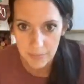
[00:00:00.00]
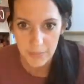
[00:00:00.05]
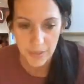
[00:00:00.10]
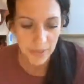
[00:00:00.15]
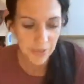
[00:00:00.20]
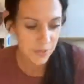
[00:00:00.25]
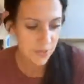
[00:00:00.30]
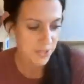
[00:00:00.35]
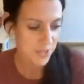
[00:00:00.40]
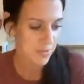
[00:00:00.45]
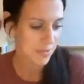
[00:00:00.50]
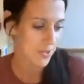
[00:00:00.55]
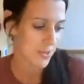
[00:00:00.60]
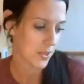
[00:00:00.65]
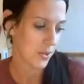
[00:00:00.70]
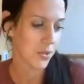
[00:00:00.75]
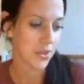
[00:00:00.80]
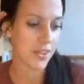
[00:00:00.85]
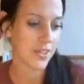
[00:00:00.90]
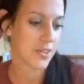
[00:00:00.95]
Oh, she
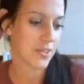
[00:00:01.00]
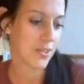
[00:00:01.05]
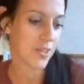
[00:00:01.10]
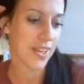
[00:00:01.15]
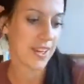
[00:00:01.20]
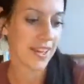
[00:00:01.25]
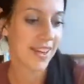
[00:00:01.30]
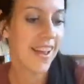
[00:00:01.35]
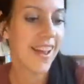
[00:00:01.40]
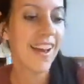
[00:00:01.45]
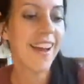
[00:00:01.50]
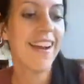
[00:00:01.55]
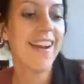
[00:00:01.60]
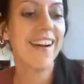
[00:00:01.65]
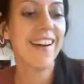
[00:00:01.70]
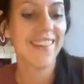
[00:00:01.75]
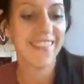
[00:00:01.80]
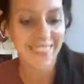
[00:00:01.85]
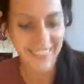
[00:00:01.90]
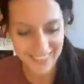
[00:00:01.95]
was totally joking.
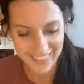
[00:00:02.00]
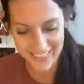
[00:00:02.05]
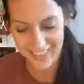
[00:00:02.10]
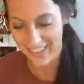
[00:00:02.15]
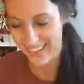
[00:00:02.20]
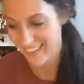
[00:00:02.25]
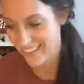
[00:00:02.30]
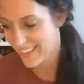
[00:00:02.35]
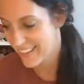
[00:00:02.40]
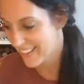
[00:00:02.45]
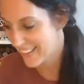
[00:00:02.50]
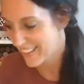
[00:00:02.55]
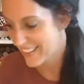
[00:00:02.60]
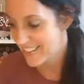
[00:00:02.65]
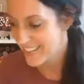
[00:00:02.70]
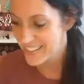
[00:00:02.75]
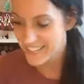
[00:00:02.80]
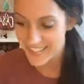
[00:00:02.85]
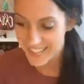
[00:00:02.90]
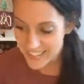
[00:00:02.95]
Okay,
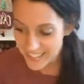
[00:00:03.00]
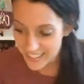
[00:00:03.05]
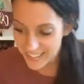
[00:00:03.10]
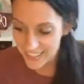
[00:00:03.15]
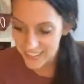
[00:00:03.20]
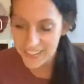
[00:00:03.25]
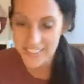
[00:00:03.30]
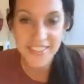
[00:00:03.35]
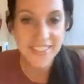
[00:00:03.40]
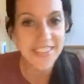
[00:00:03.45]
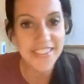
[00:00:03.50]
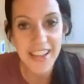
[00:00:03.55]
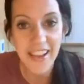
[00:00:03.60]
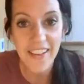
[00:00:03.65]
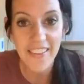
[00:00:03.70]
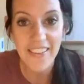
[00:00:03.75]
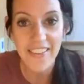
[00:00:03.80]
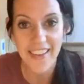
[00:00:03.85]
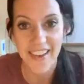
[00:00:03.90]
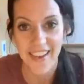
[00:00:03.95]
see, I couldn't
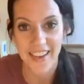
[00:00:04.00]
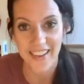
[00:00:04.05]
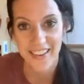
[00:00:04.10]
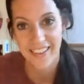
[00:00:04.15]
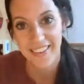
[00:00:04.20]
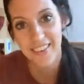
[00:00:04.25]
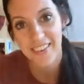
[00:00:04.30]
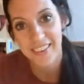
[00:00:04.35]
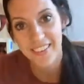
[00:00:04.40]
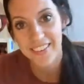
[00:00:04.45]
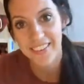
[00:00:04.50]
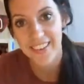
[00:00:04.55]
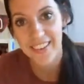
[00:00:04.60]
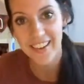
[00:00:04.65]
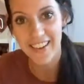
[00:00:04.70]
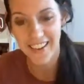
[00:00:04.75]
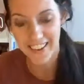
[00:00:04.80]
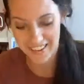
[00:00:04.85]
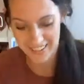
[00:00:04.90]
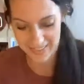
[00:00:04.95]
tell that
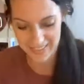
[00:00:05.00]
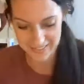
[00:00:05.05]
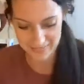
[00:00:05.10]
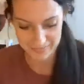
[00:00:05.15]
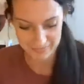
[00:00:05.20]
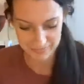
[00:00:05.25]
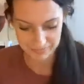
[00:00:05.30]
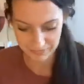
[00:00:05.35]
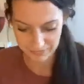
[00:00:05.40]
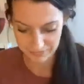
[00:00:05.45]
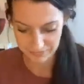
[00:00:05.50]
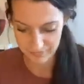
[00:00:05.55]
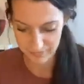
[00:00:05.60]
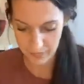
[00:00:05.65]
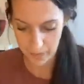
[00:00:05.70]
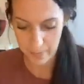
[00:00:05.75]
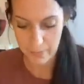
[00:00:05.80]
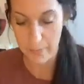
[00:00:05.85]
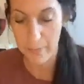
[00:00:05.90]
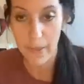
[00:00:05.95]
online.
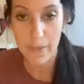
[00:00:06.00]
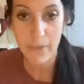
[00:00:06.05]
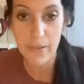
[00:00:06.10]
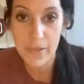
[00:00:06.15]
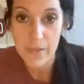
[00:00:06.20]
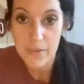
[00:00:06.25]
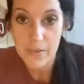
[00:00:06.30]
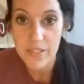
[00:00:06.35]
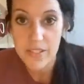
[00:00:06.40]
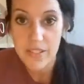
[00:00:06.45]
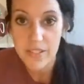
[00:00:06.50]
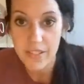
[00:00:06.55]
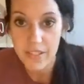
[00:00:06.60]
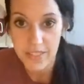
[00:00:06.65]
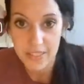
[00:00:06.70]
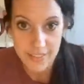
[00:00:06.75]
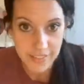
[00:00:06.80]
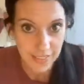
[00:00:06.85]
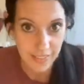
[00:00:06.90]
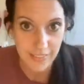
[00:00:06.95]
Maybe you were
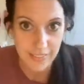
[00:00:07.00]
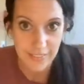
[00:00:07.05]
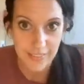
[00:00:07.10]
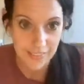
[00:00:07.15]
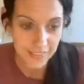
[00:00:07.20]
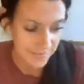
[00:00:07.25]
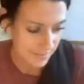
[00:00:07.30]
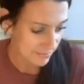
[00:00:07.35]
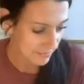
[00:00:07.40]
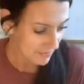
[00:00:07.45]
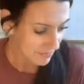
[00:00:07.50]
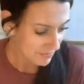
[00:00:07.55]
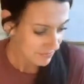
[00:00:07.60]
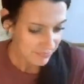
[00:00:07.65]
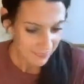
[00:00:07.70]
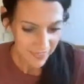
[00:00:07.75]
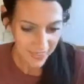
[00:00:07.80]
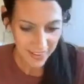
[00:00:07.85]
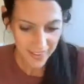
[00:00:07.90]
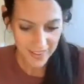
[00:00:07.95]
serious, I don't
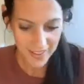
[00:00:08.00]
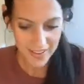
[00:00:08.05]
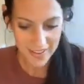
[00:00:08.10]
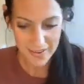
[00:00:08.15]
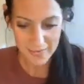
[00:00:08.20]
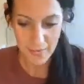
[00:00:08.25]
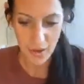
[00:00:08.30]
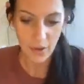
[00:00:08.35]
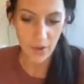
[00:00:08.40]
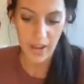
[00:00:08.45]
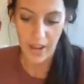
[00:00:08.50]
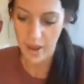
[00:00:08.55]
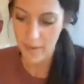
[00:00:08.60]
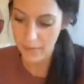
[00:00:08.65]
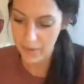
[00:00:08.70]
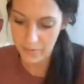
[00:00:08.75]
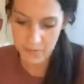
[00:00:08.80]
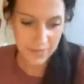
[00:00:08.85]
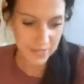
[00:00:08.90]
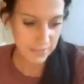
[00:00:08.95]
know. Okay,
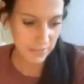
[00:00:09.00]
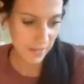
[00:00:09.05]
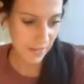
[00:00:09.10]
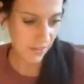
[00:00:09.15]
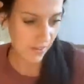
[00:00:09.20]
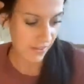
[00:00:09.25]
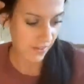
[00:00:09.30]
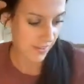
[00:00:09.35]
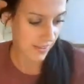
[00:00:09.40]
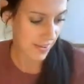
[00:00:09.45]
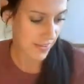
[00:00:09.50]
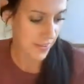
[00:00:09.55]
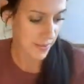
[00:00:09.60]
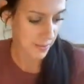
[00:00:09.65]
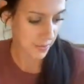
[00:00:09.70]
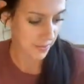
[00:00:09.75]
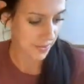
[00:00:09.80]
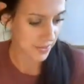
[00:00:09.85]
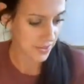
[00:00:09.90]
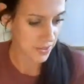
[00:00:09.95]
I'm gonna mix my color and
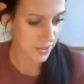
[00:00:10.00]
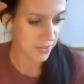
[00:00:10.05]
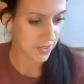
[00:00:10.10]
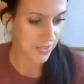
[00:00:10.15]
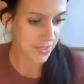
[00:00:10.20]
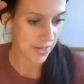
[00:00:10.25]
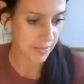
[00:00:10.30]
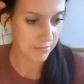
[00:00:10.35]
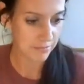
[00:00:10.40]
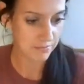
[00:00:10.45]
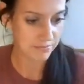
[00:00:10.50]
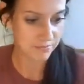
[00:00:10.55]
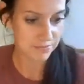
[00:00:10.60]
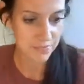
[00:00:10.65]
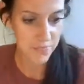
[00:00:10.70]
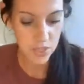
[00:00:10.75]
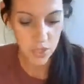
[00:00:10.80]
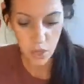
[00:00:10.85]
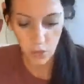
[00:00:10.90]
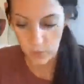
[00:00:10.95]
then we're gonna do the tape.
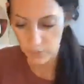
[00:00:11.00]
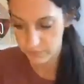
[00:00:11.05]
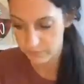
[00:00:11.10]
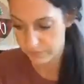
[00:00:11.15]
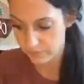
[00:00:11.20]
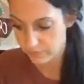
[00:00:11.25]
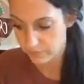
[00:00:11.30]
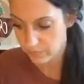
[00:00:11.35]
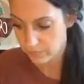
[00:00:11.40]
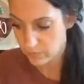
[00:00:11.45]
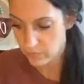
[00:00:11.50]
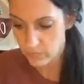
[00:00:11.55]
So